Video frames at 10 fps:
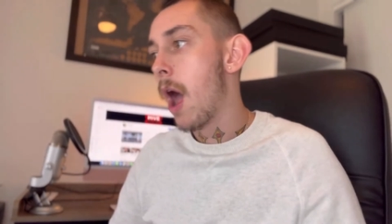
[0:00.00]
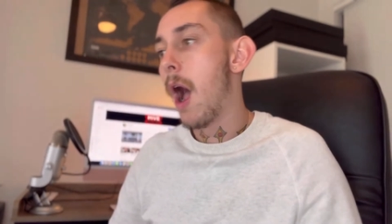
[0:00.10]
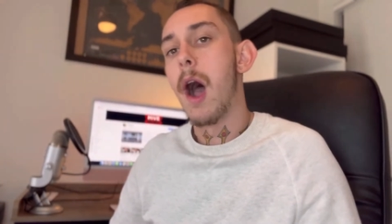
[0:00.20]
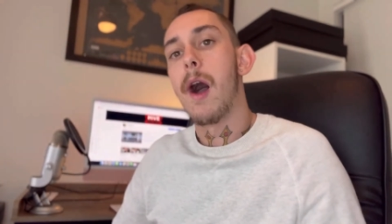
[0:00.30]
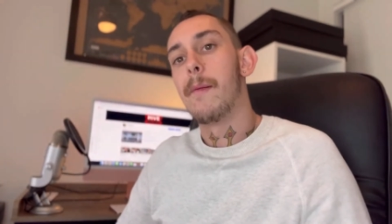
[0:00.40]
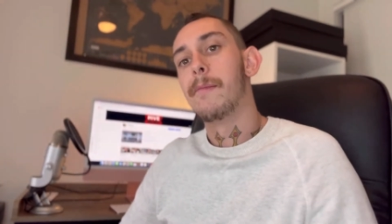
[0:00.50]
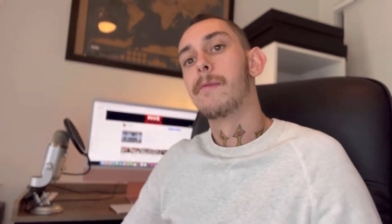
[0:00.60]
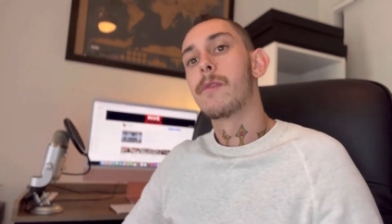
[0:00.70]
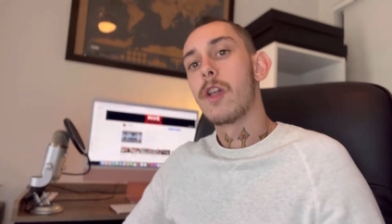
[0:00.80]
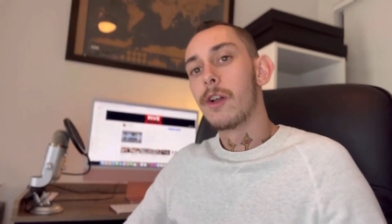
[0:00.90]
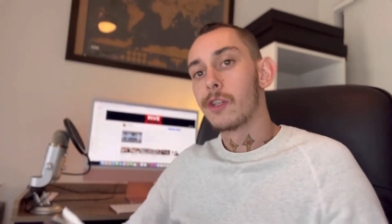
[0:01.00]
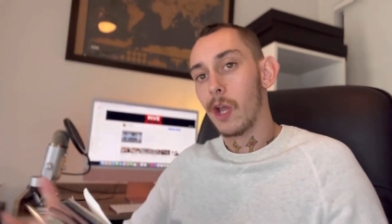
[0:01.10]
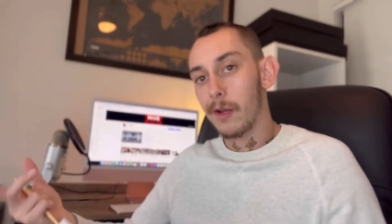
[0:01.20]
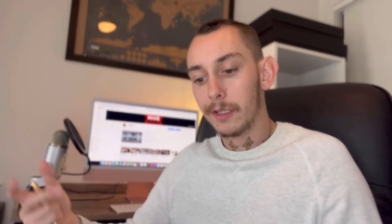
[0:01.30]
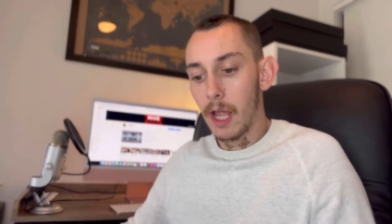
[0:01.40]
So,
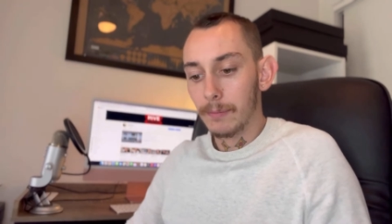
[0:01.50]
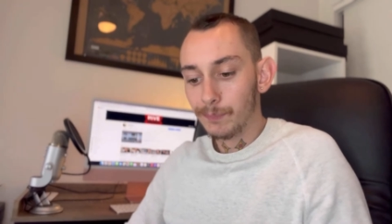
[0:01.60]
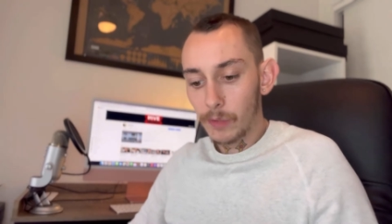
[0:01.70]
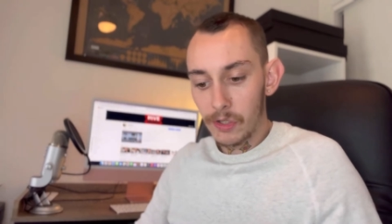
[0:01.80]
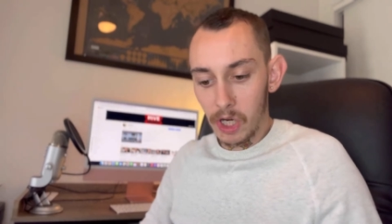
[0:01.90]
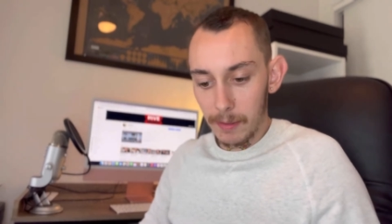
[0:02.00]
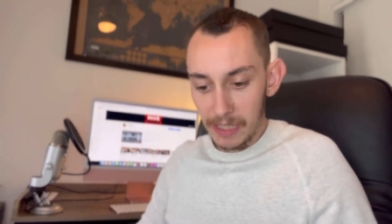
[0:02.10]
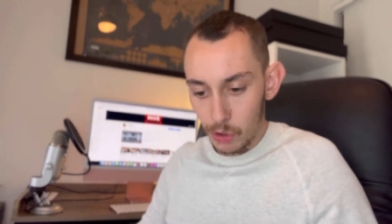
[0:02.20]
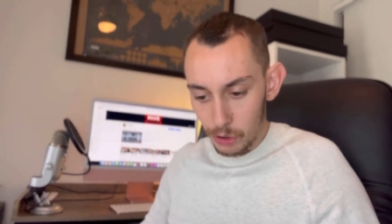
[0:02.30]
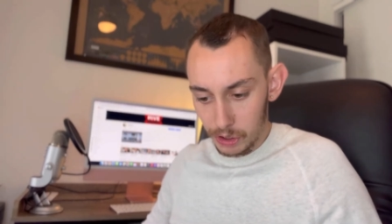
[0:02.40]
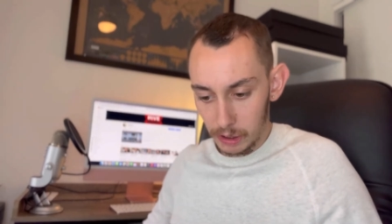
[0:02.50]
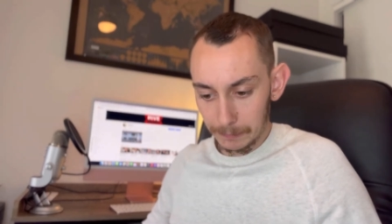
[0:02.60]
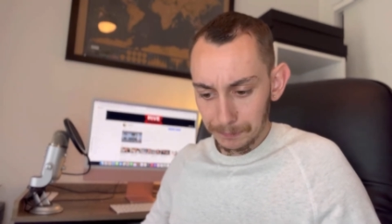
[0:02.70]
yeah, it's going to be a good time.